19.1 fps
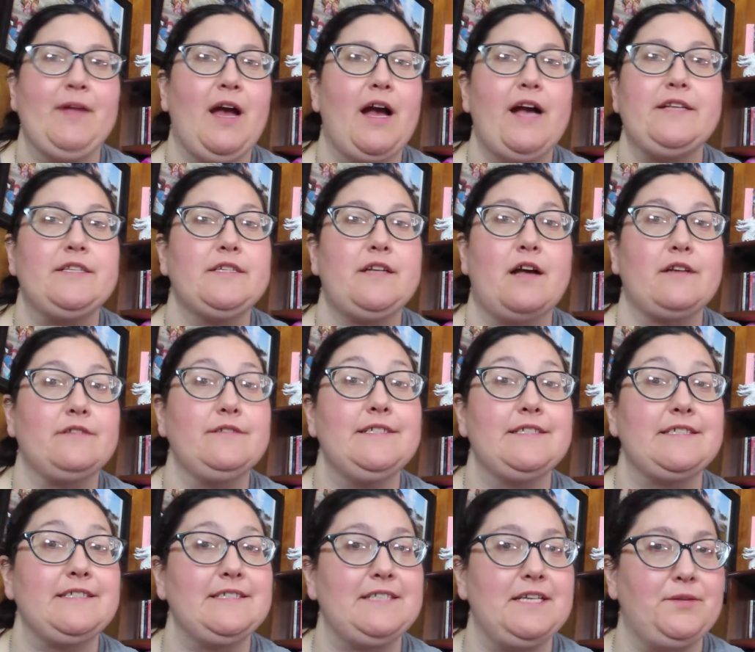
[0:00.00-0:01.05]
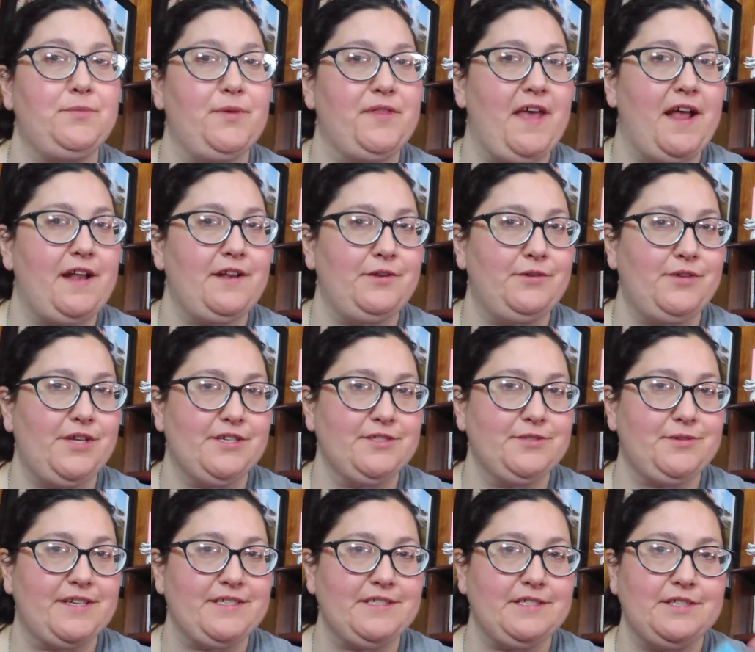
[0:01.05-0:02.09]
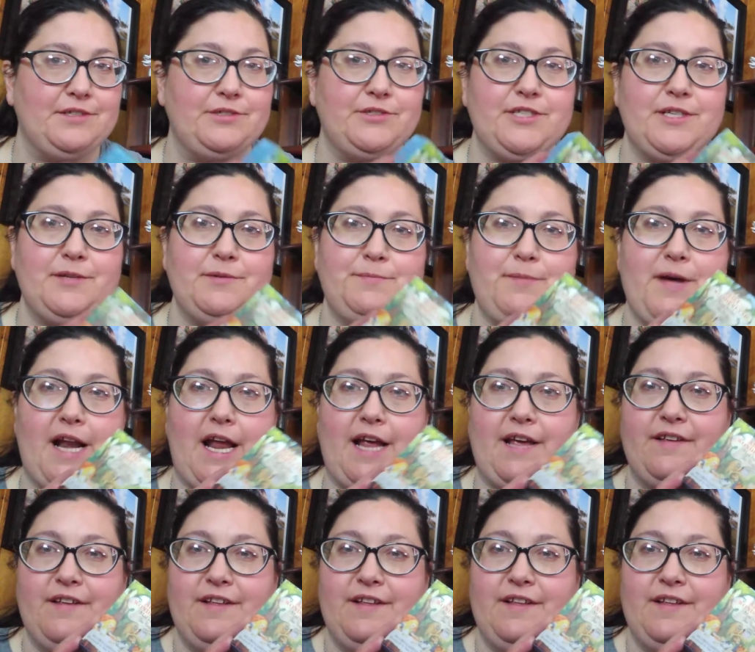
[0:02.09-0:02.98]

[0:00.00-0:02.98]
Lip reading: I did not succeed with that New Year's resolution, but I